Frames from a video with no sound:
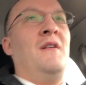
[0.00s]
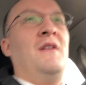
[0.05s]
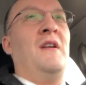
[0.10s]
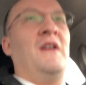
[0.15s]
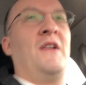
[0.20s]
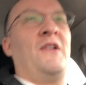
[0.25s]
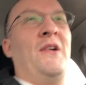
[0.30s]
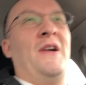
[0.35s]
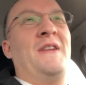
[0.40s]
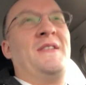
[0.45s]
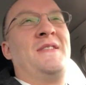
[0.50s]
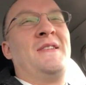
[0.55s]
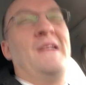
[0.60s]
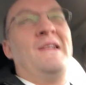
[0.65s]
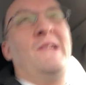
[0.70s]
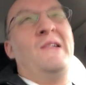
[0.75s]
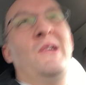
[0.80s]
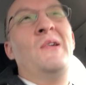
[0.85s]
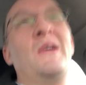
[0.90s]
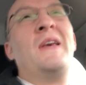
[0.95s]
It creates an
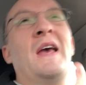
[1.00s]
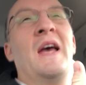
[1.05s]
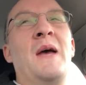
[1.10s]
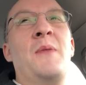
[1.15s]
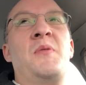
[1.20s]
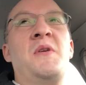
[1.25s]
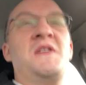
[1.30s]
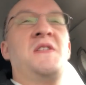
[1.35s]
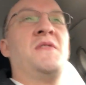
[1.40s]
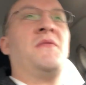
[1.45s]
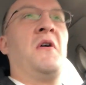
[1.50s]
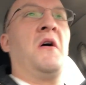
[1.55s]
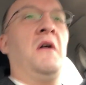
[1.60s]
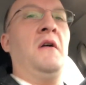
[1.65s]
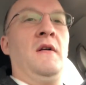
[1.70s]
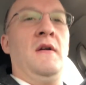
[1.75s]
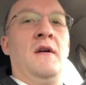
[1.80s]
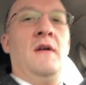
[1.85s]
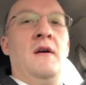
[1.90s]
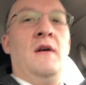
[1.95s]
okay piece of art.
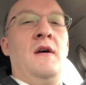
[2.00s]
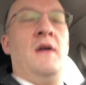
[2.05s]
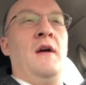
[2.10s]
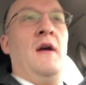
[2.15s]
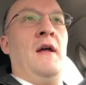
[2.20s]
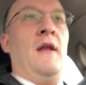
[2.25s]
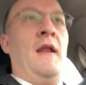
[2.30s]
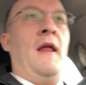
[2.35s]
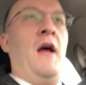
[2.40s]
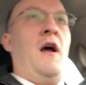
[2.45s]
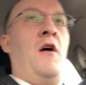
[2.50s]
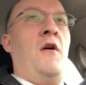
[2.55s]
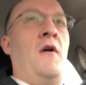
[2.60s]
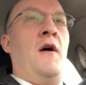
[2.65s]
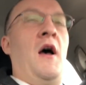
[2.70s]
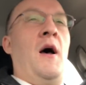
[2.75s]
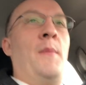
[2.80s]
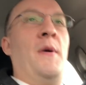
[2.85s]
How